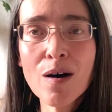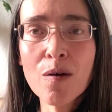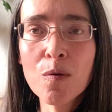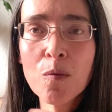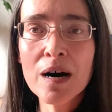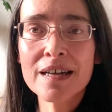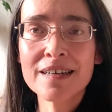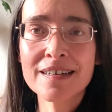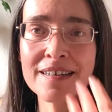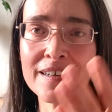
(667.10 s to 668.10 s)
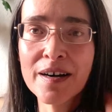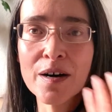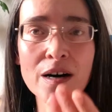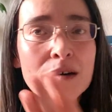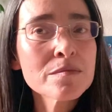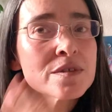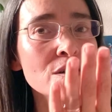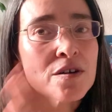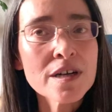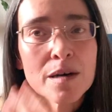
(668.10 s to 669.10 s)
one, I'm
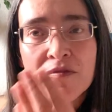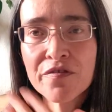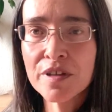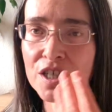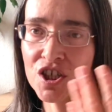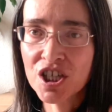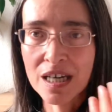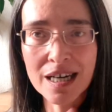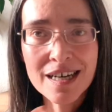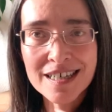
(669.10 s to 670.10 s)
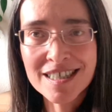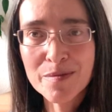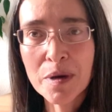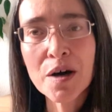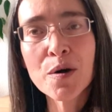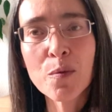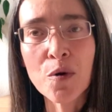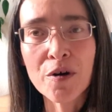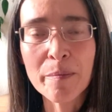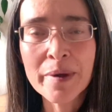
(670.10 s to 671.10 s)
sorry, I'm flushing. It's a bit
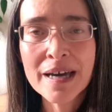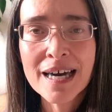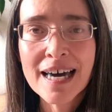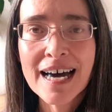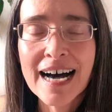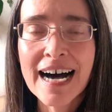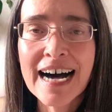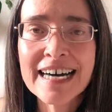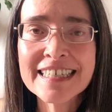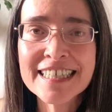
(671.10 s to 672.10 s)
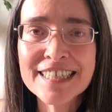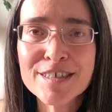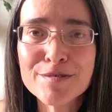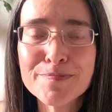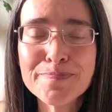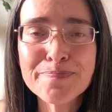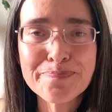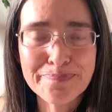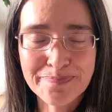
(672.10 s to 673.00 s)
warm. And,